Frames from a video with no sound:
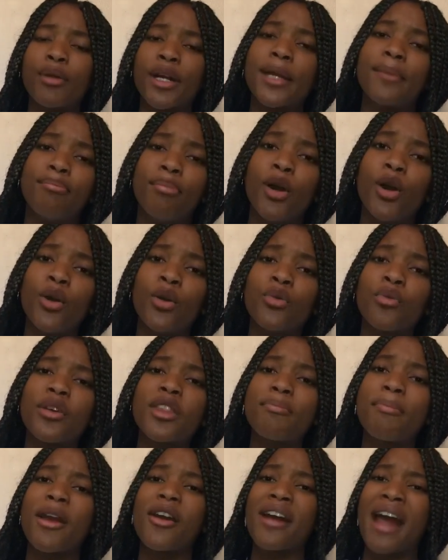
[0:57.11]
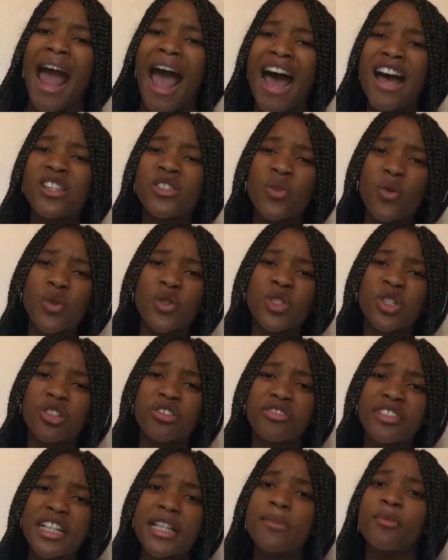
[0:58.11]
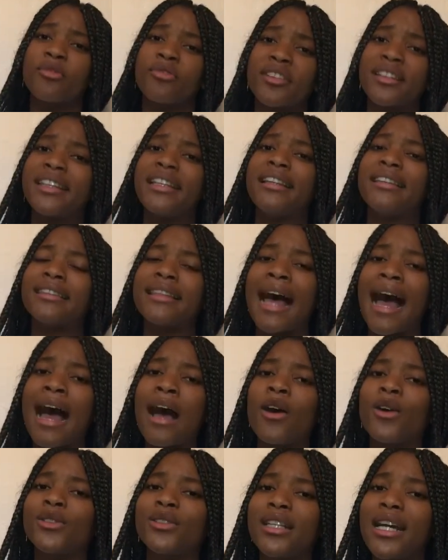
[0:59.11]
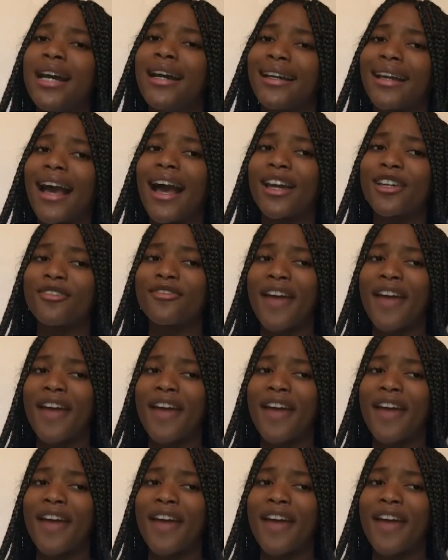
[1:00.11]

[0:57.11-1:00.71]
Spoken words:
break bone with bare hands, or scream really loud, kind